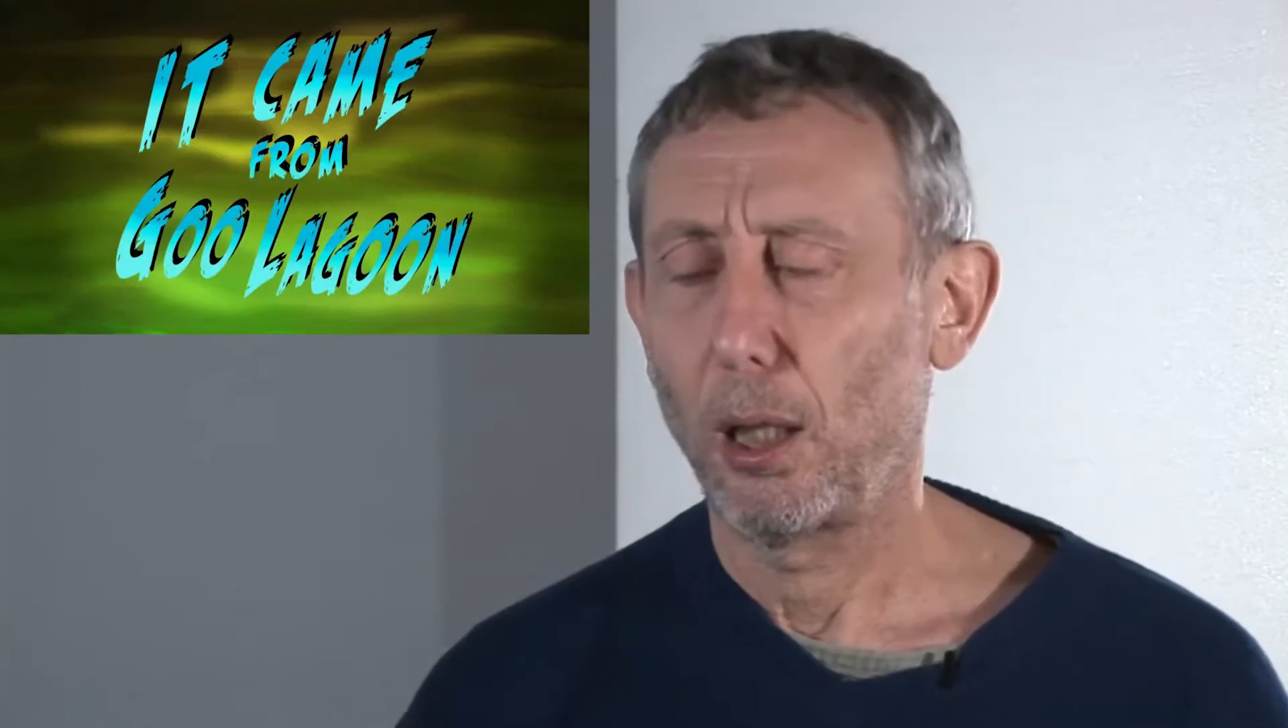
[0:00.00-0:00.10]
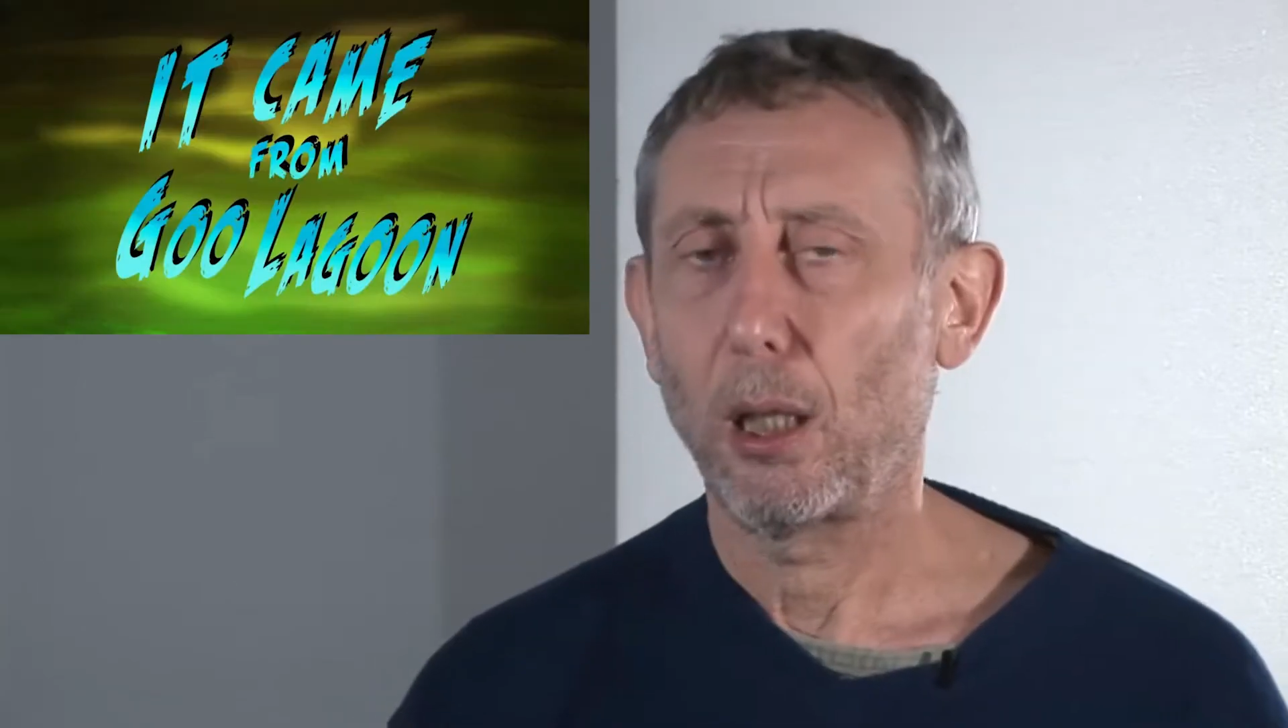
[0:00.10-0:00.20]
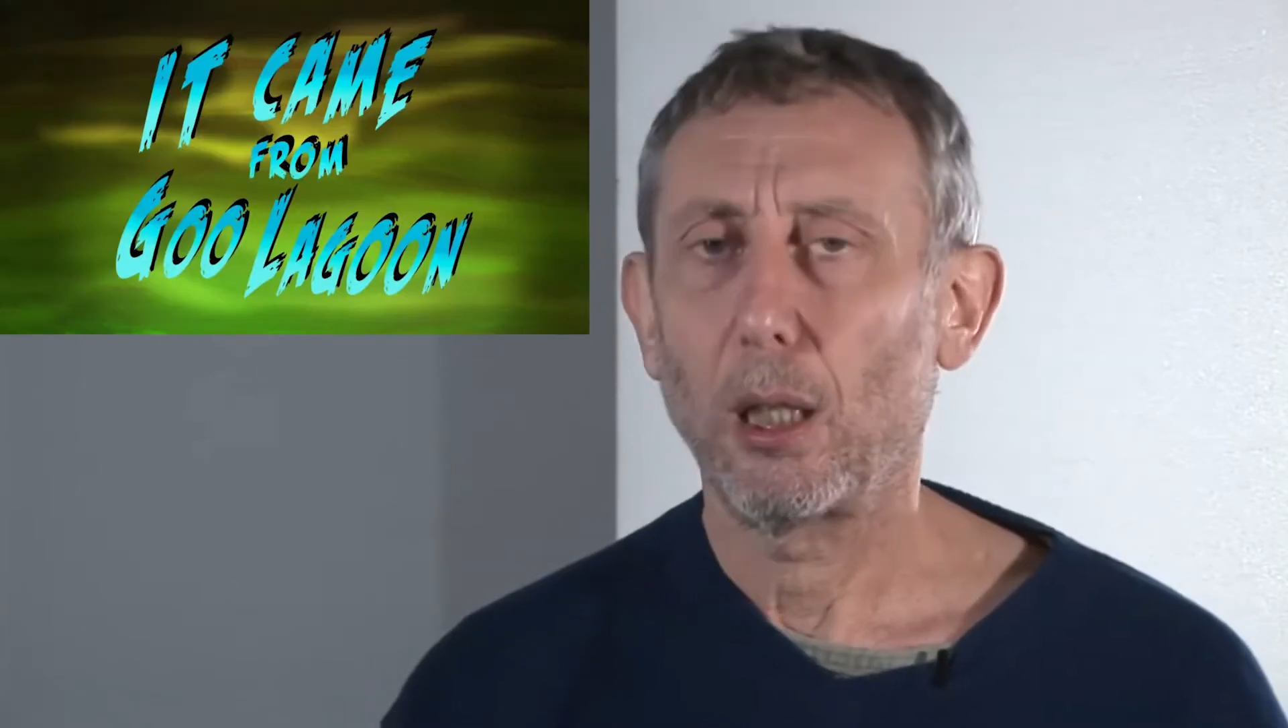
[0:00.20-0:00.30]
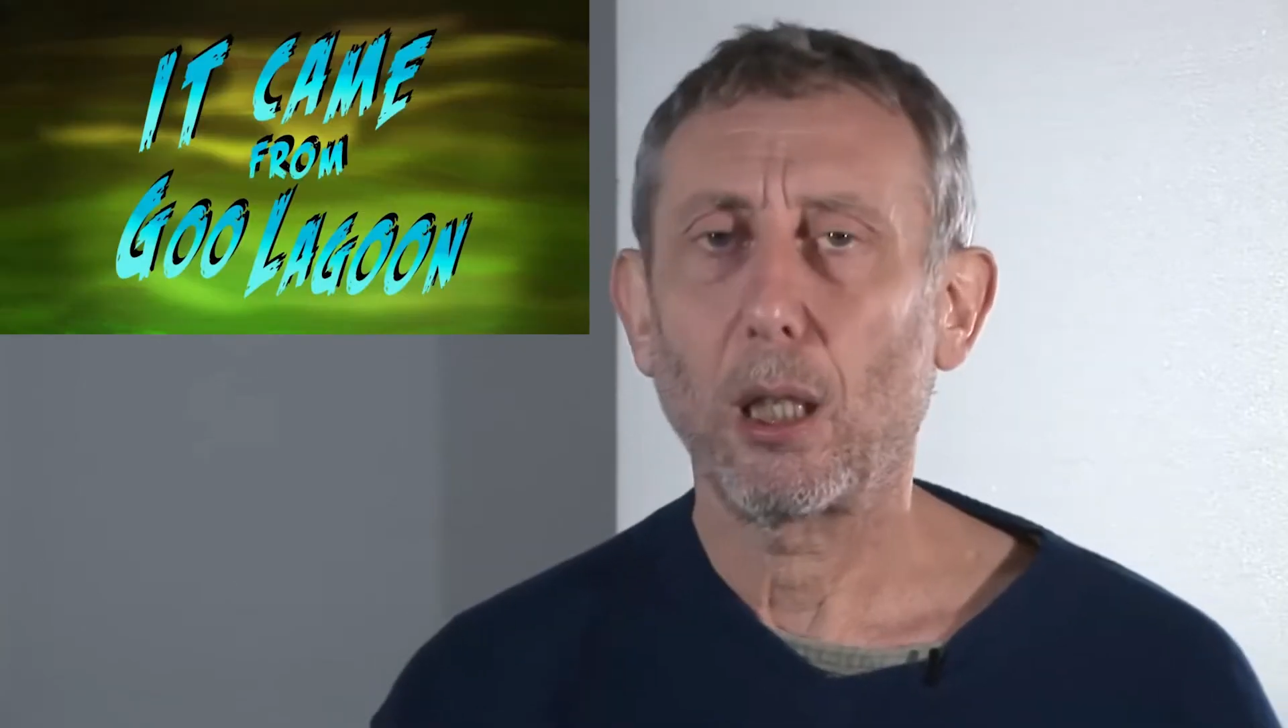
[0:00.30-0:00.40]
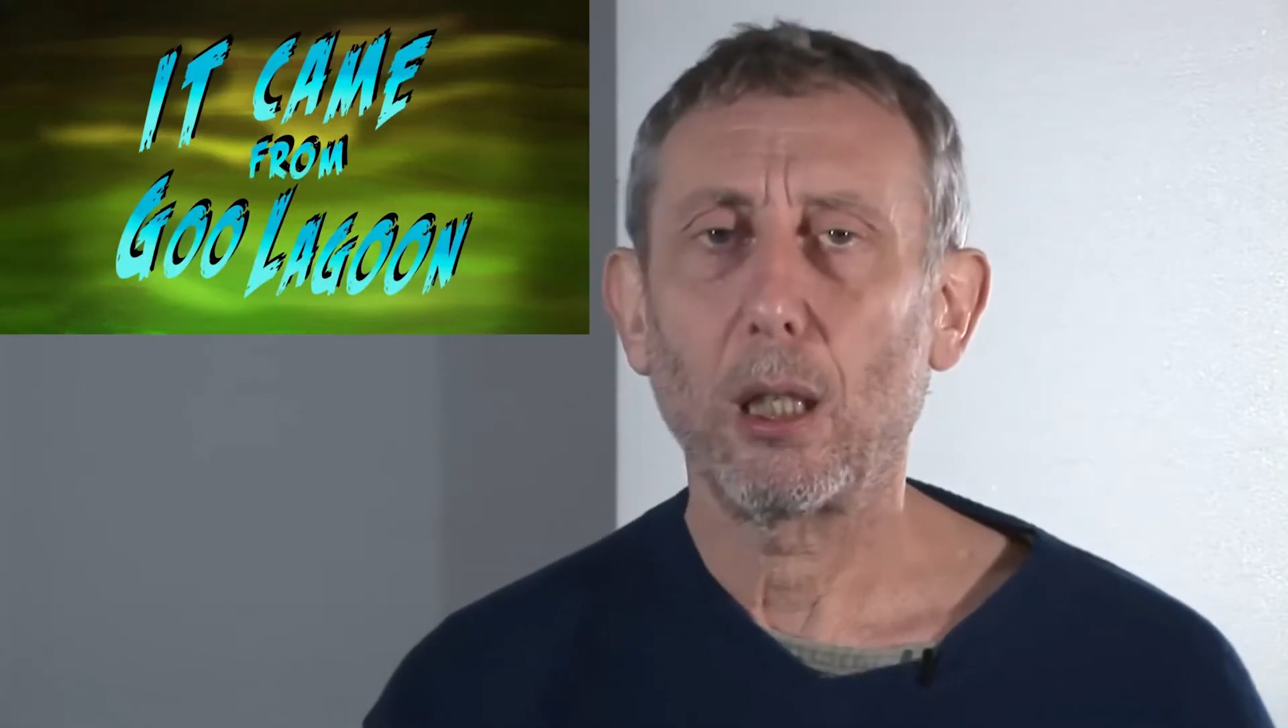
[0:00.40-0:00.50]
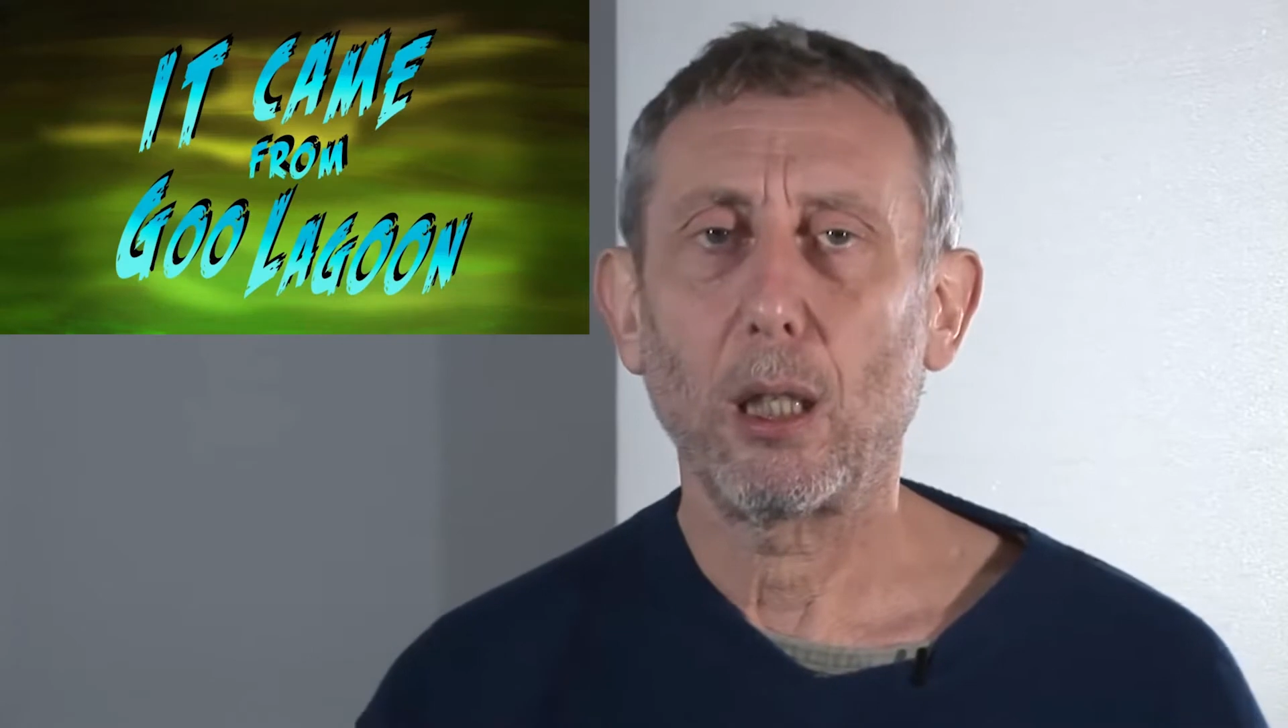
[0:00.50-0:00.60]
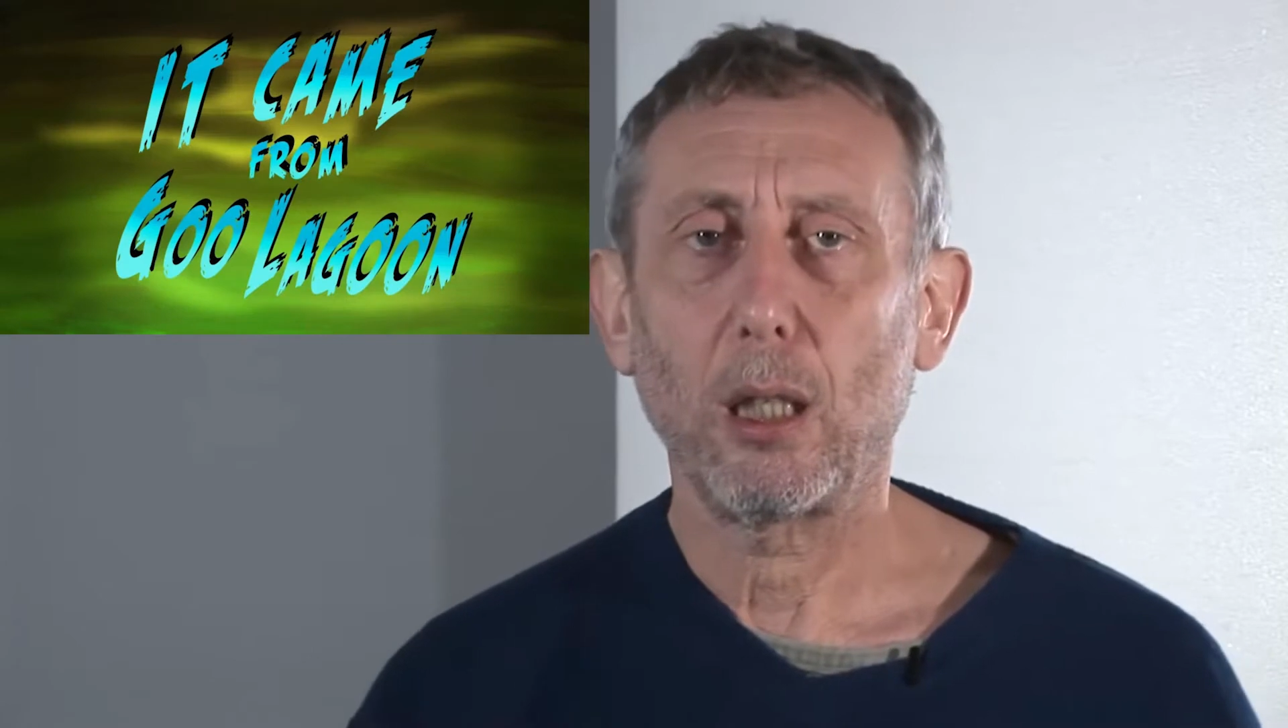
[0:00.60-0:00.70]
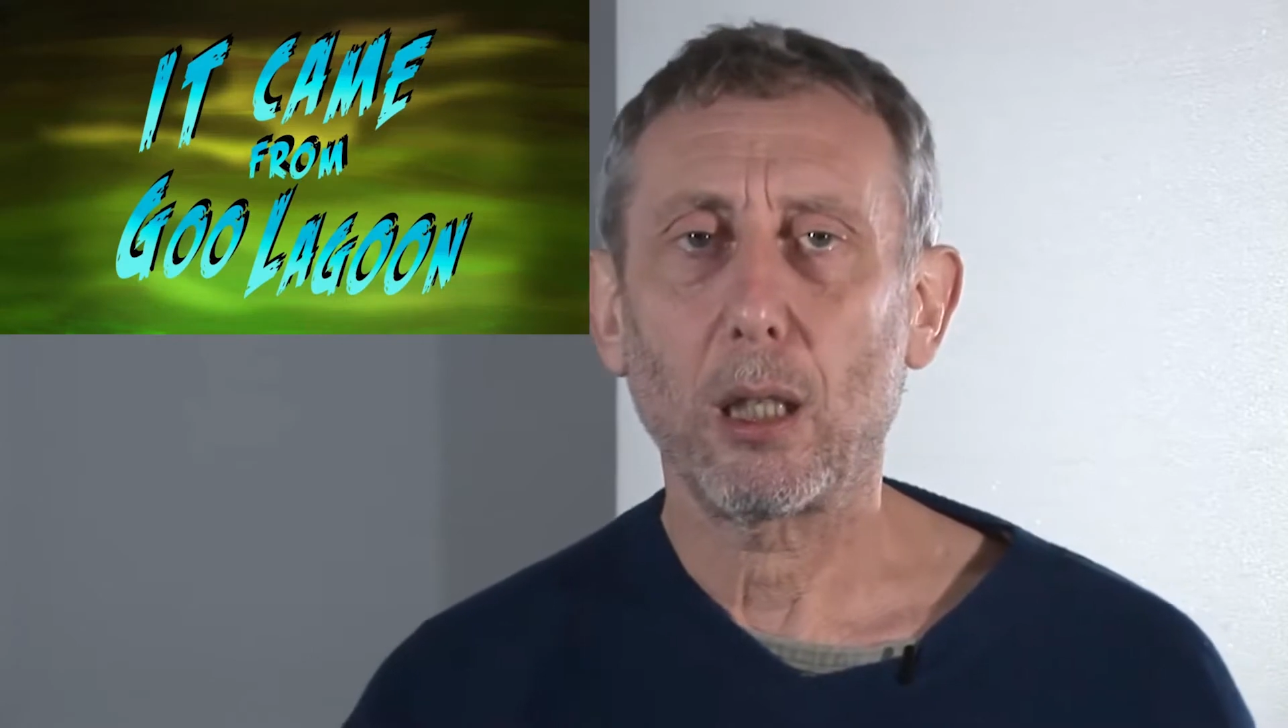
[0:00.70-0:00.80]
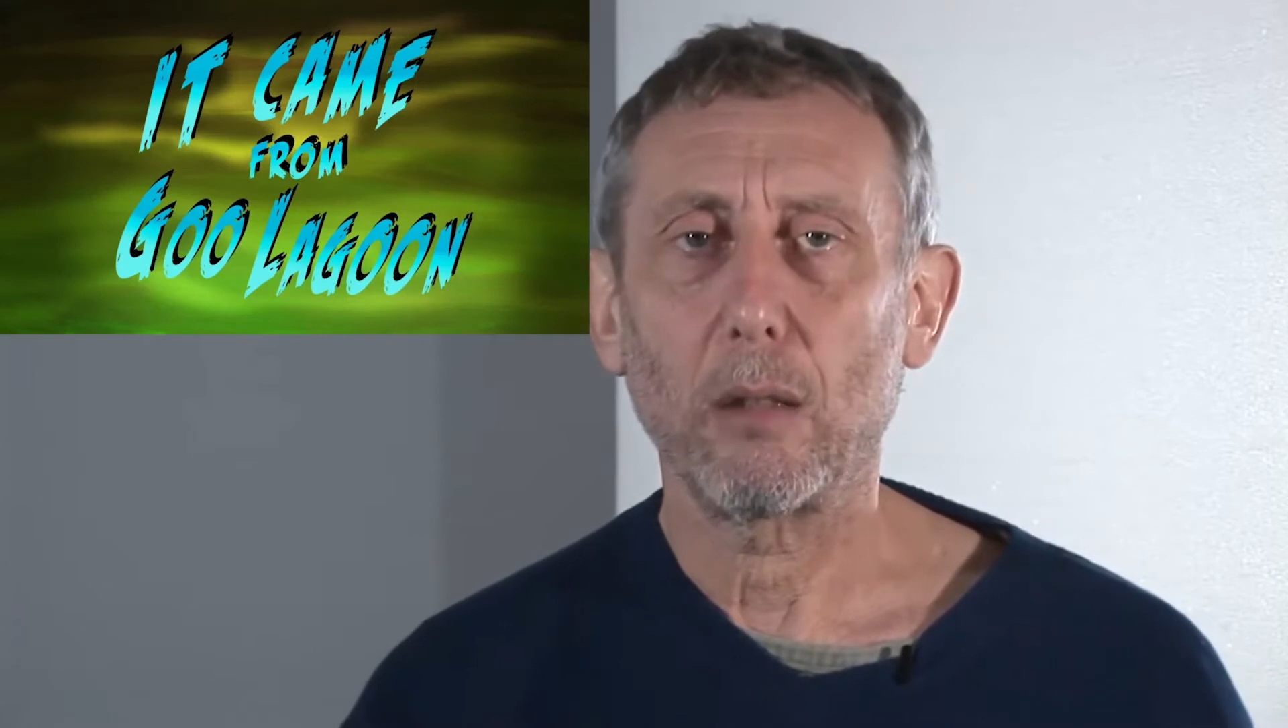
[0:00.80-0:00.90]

I don't like it